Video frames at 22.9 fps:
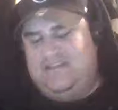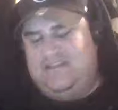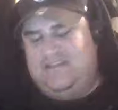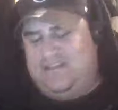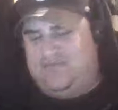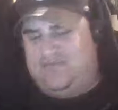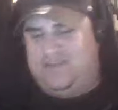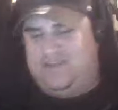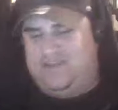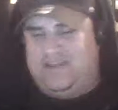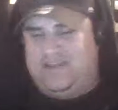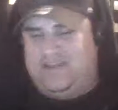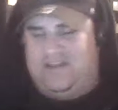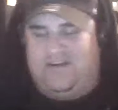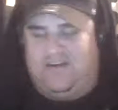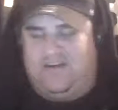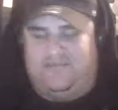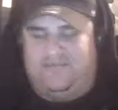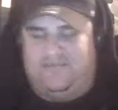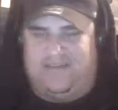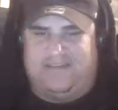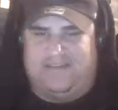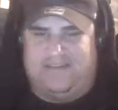and really in all
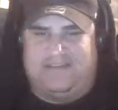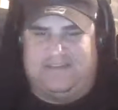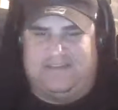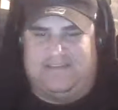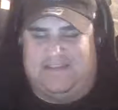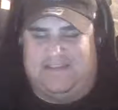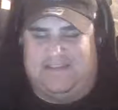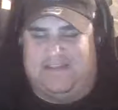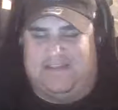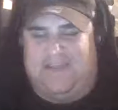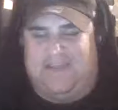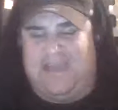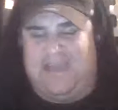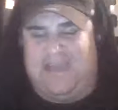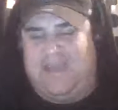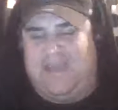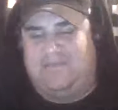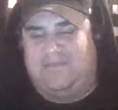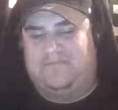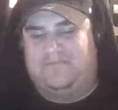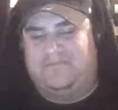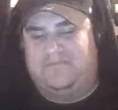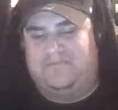phases of the
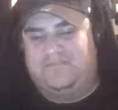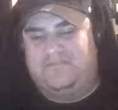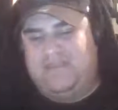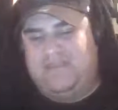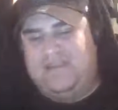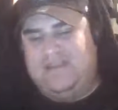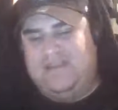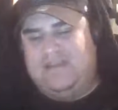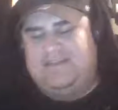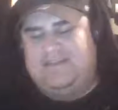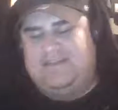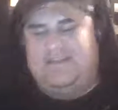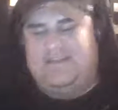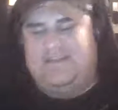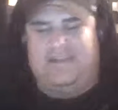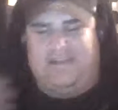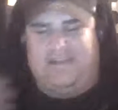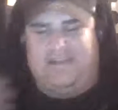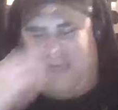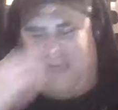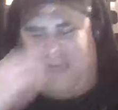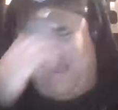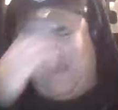game.
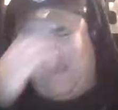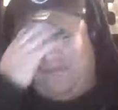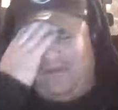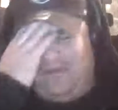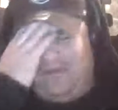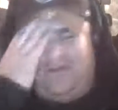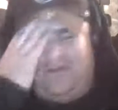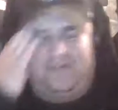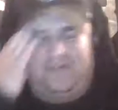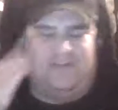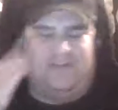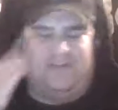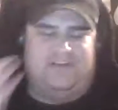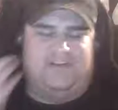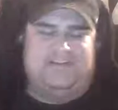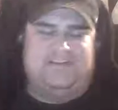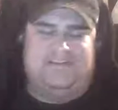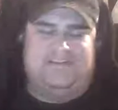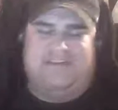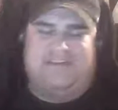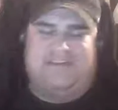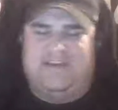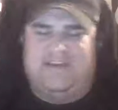Taylor Gabriel, of course,
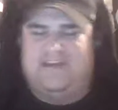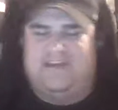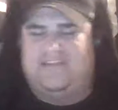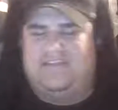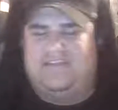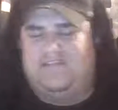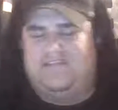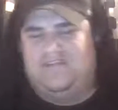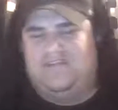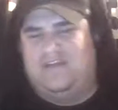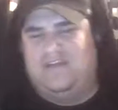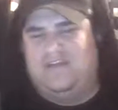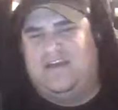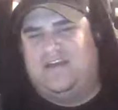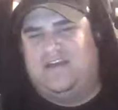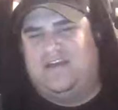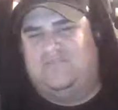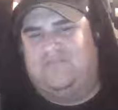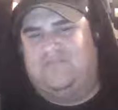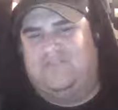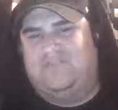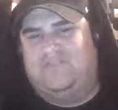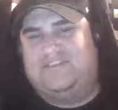is
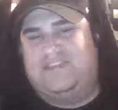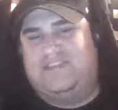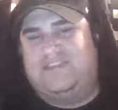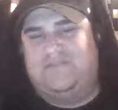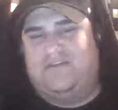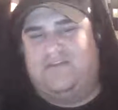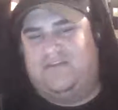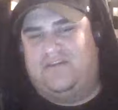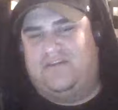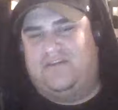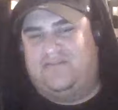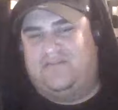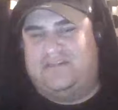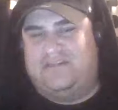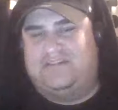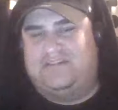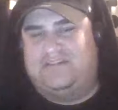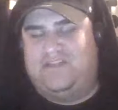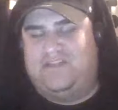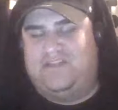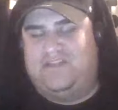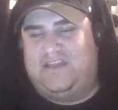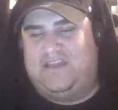another receiver
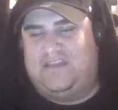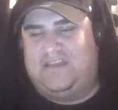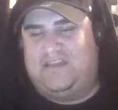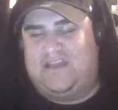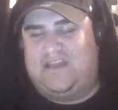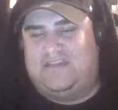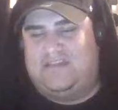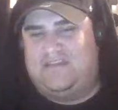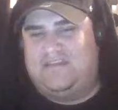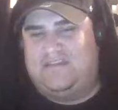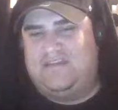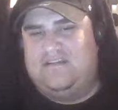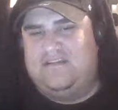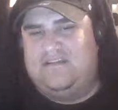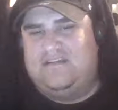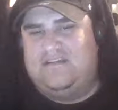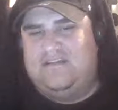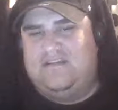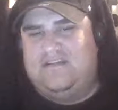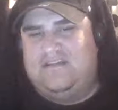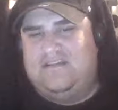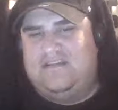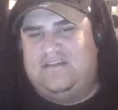offensively that
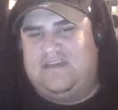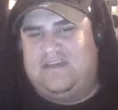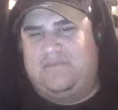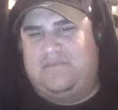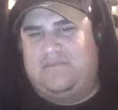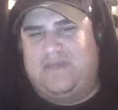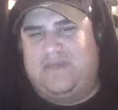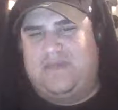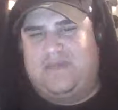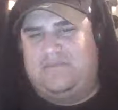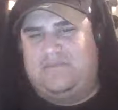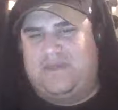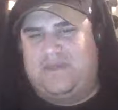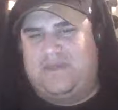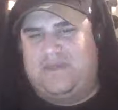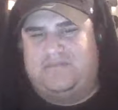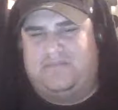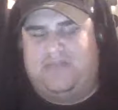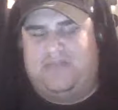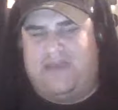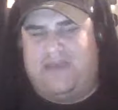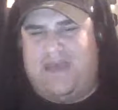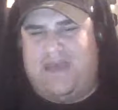can make a big
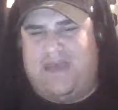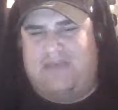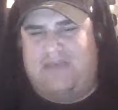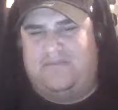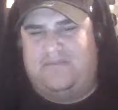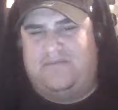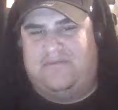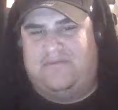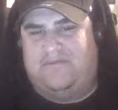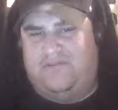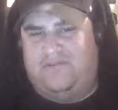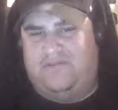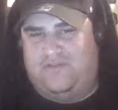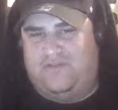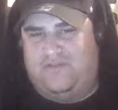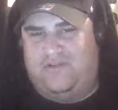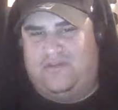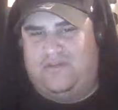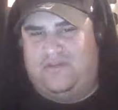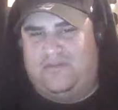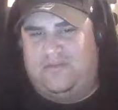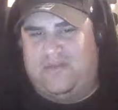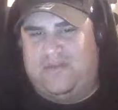play happen
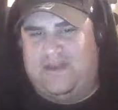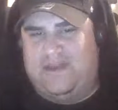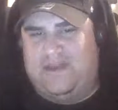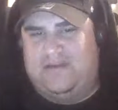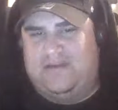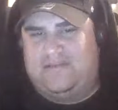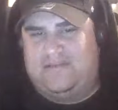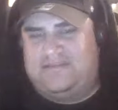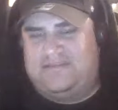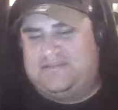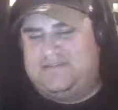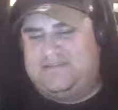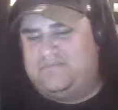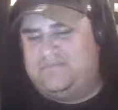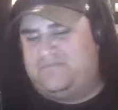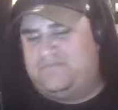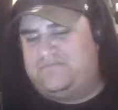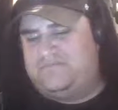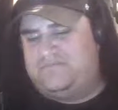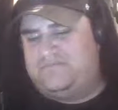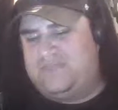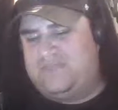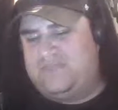for the Bears.
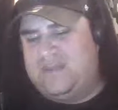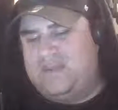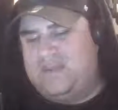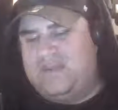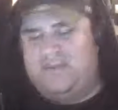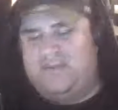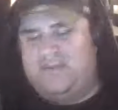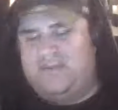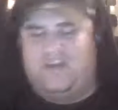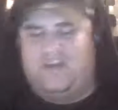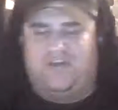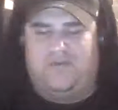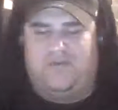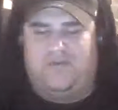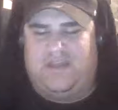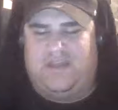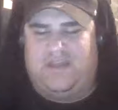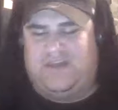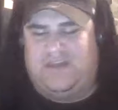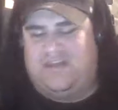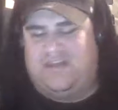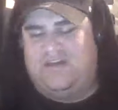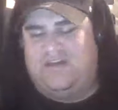Cohen
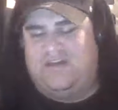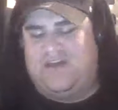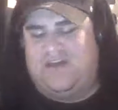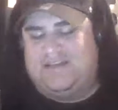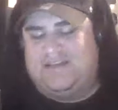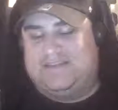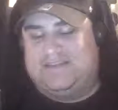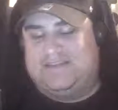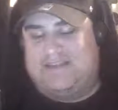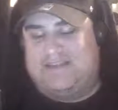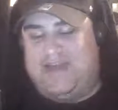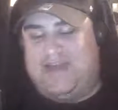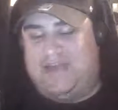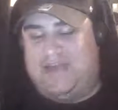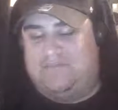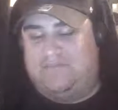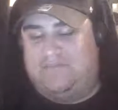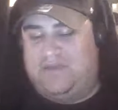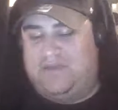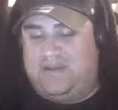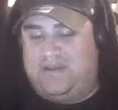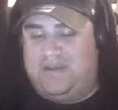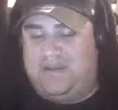can go outside,
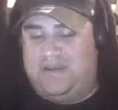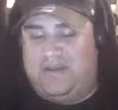but